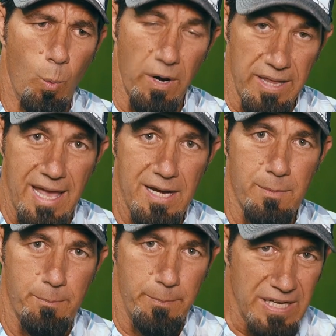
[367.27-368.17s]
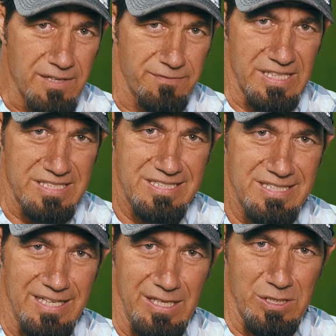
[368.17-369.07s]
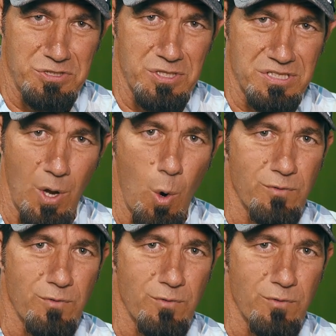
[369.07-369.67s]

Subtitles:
one of the added benefits is just the